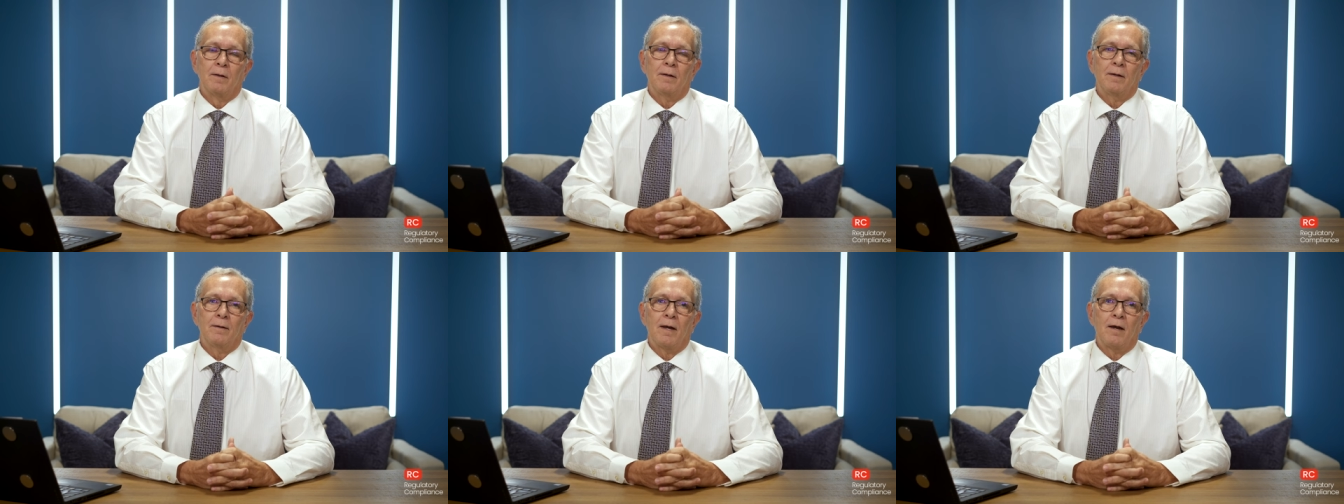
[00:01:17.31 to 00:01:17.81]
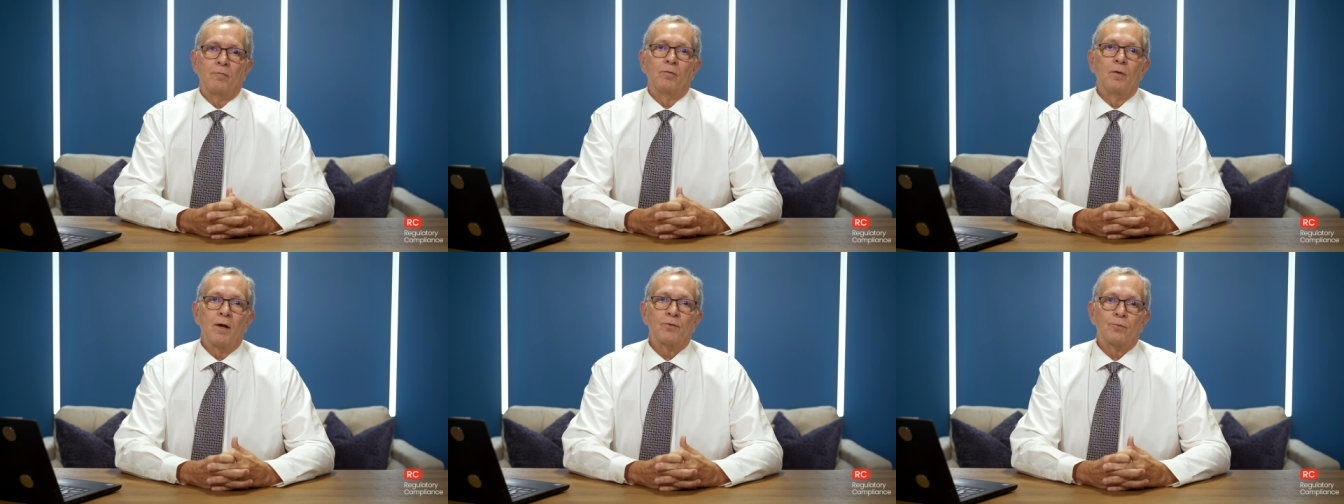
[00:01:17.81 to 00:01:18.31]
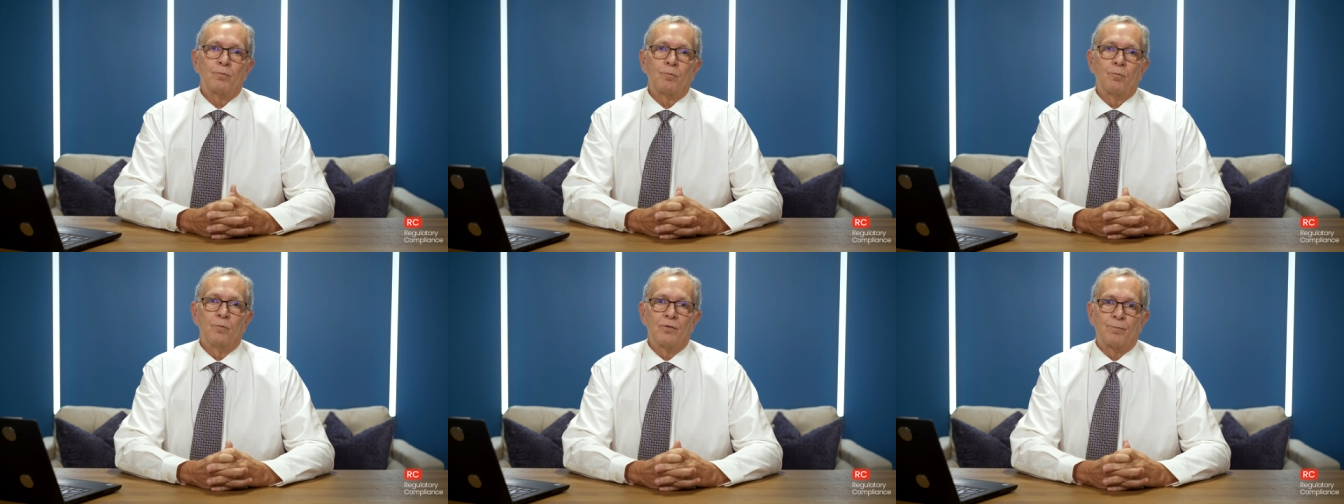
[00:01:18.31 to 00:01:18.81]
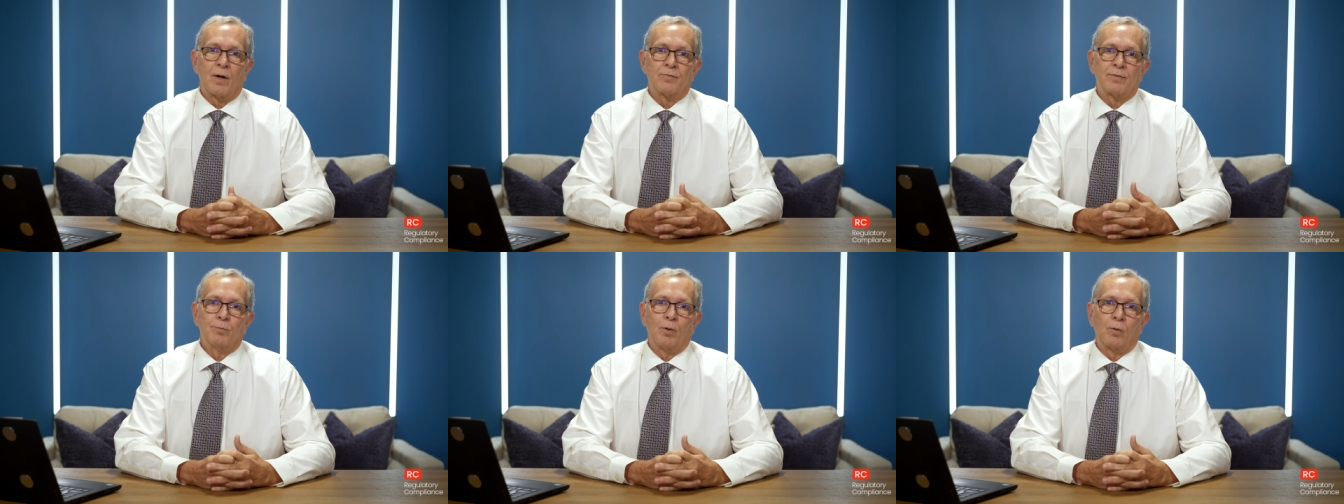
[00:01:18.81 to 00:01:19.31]
and have less
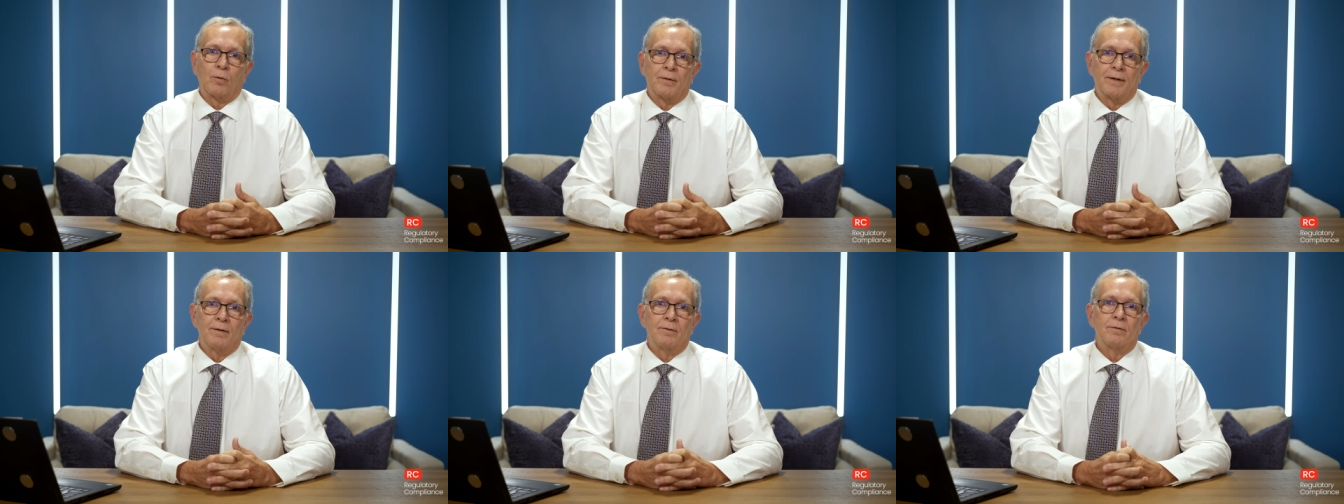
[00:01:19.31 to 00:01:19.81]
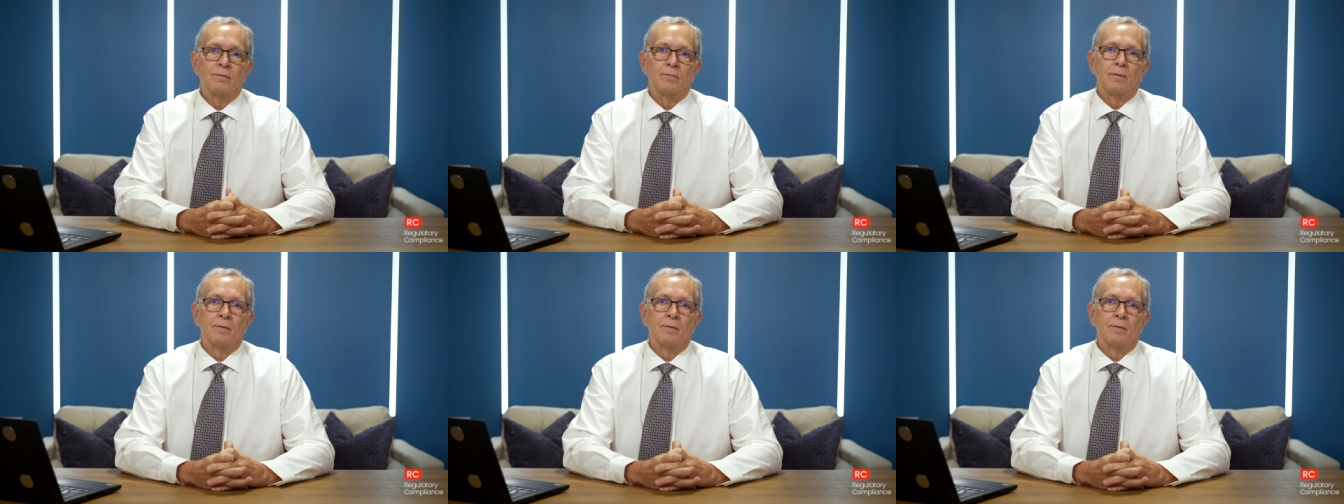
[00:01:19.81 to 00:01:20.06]
responsibilities,